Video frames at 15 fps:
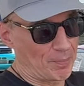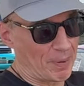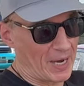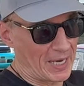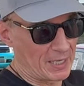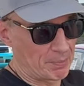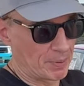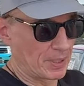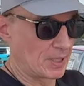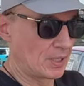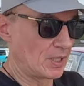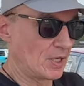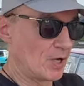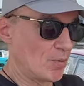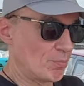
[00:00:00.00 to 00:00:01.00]

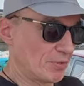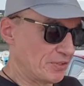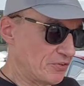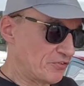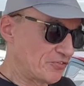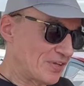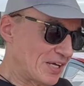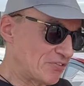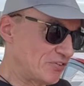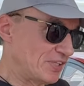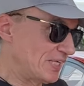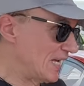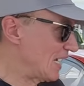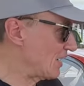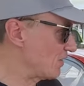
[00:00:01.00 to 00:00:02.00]
pipe, but this is actually
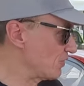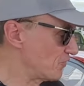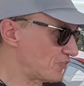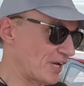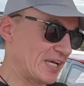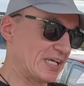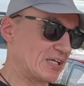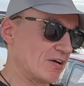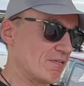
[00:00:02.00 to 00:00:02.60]
the air intake